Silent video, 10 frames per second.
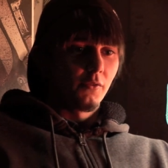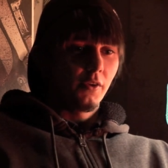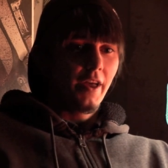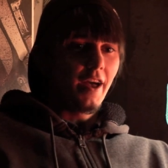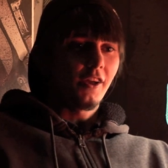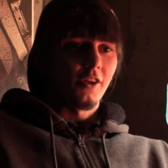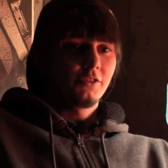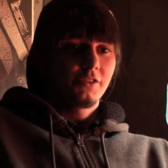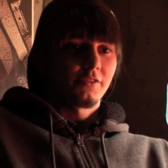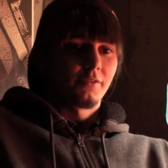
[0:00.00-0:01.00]
Well, hell,
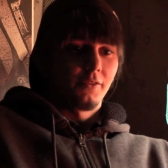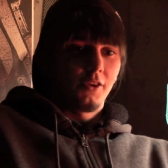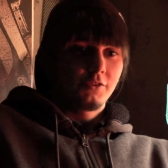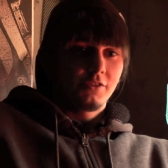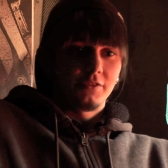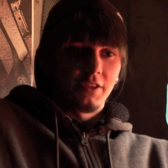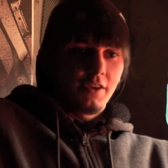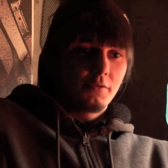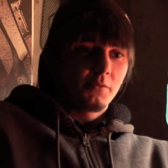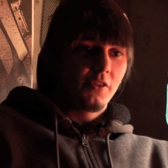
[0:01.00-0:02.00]
I'll just I'll just
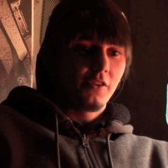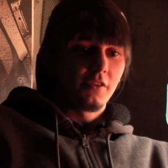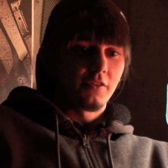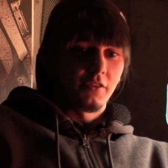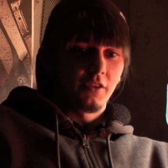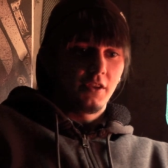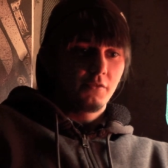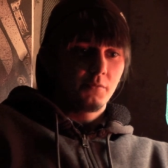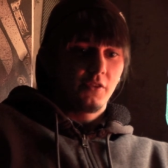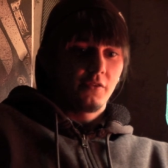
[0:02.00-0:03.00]
give them to the give
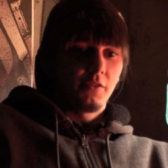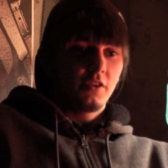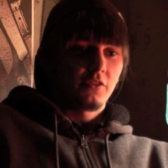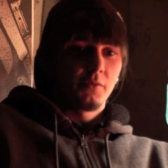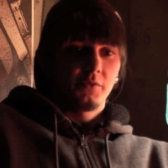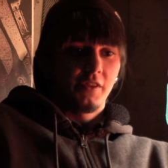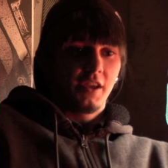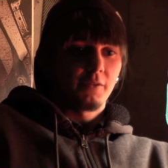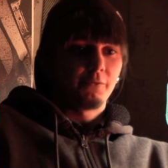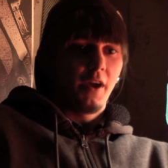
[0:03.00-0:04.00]
them to the victims, and they
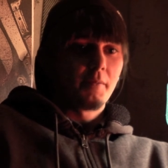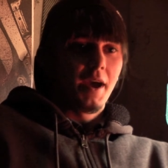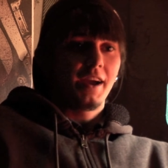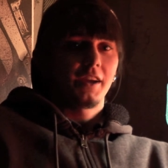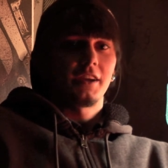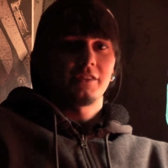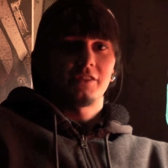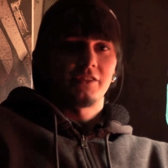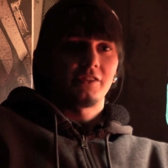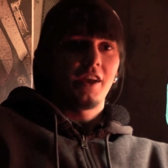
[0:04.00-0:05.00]
can fight back against
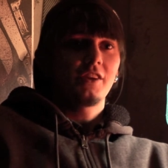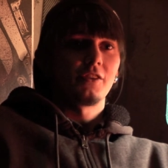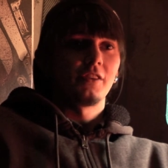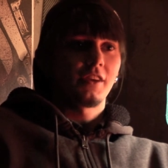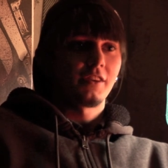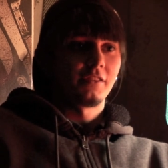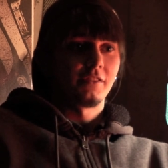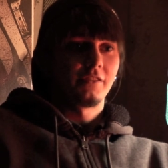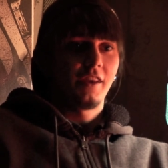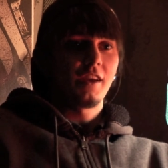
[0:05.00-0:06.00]
the psycho. They can
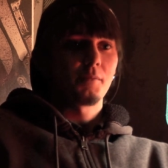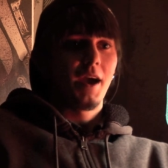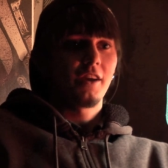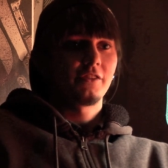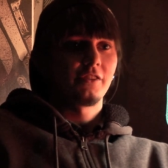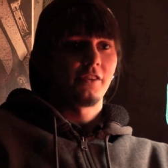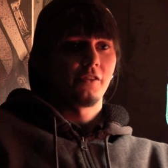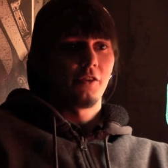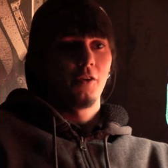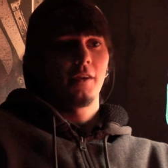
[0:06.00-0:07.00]
take matters into
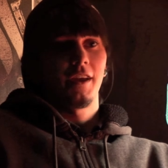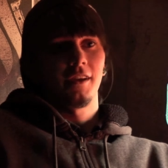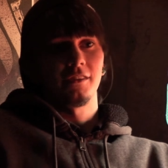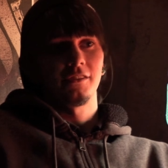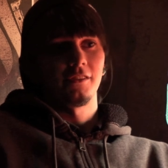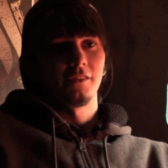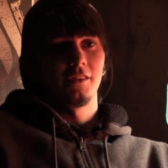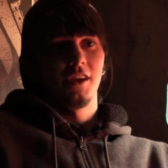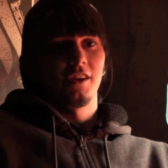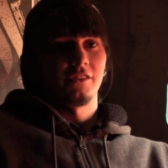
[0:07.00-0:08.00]
their own hands, and
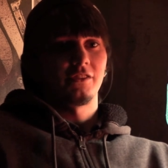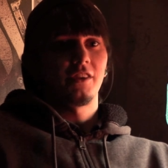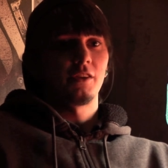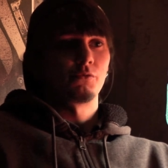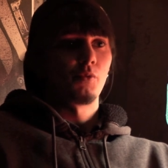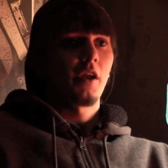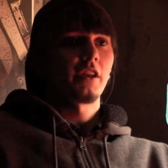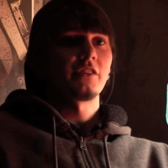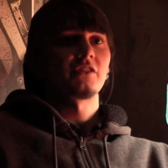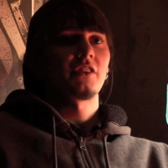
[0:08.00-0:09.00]
instead of
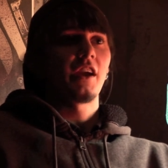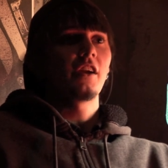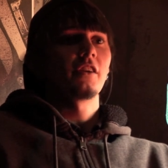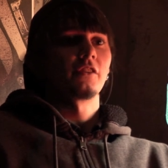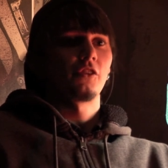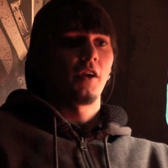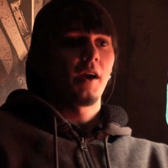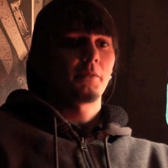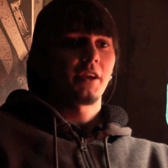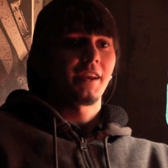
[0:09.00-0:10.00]
running scared and
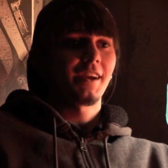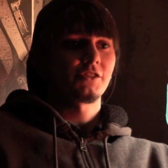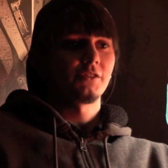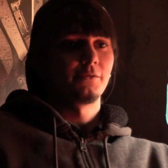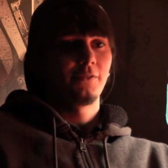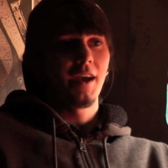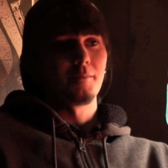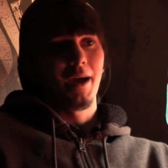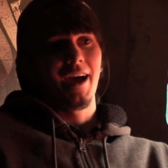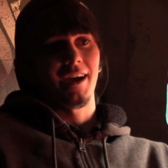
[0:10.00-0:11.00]
crap, they can actually
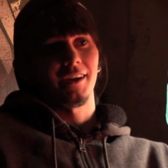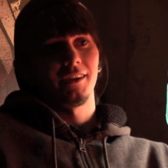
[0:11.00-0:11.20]
fight back.